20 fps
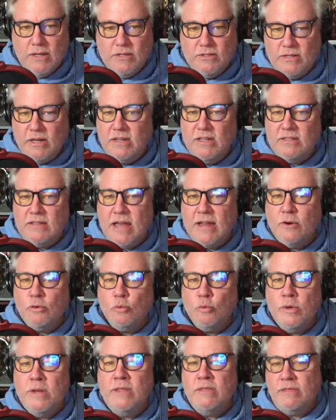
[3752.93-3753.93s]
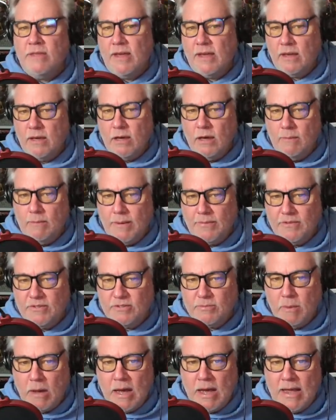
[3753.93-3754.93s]
said he's had a rethink about the
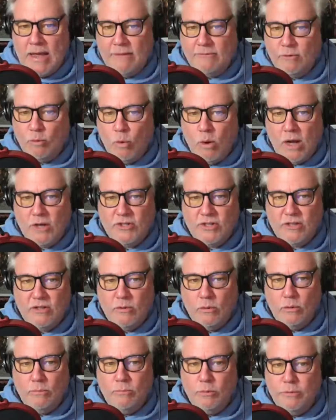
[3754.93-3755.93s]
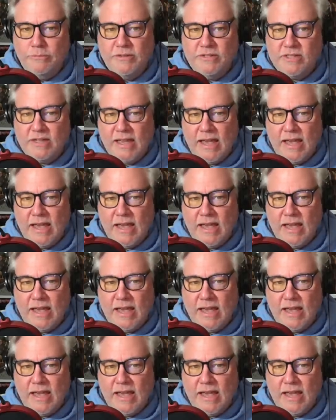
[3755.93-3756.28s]
spy after watching the old movies